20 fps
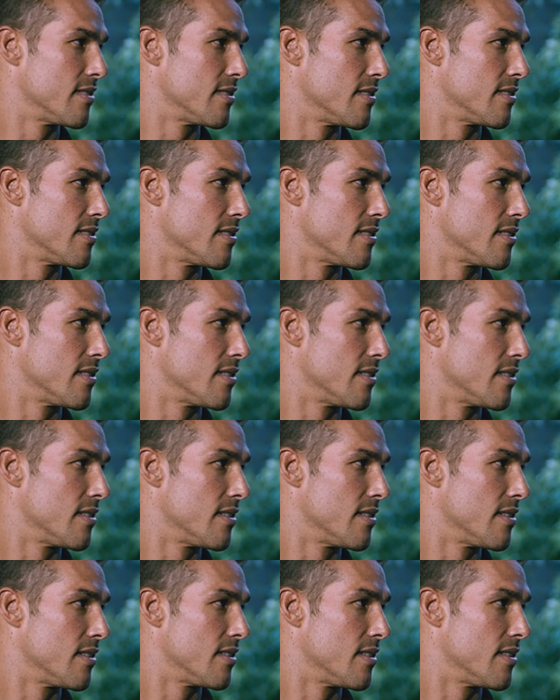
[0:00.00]

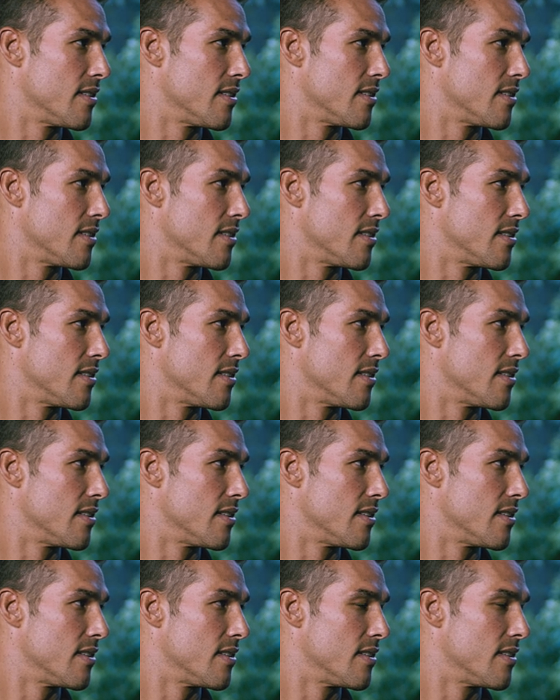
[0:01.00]

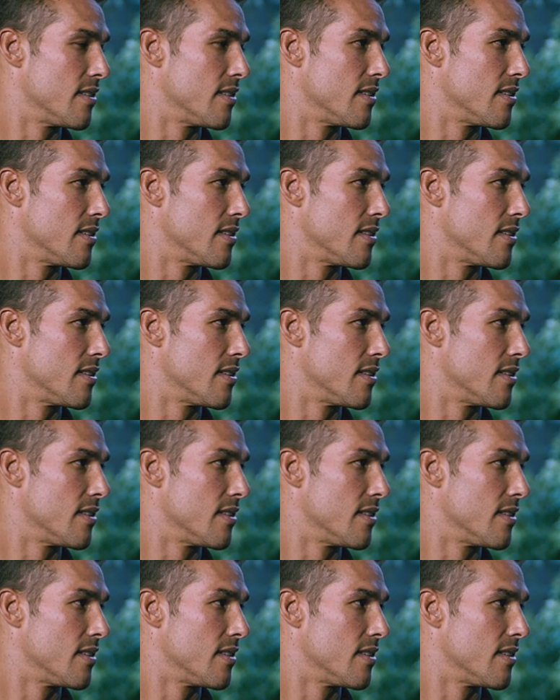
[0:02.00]

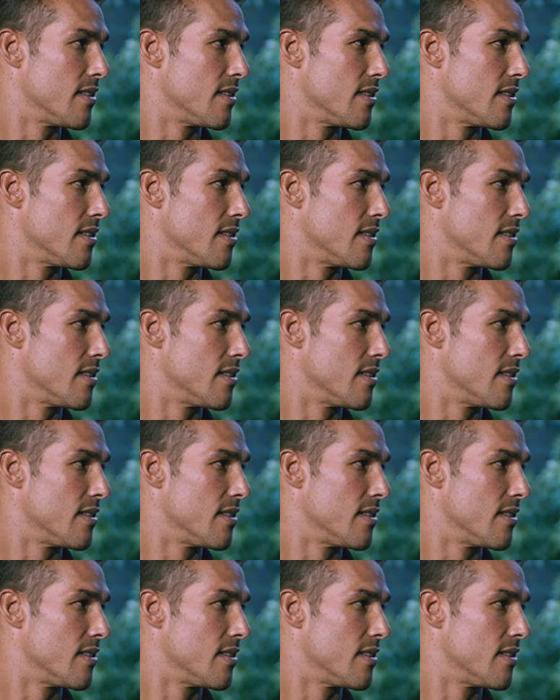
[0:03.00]
This person isn't speaking.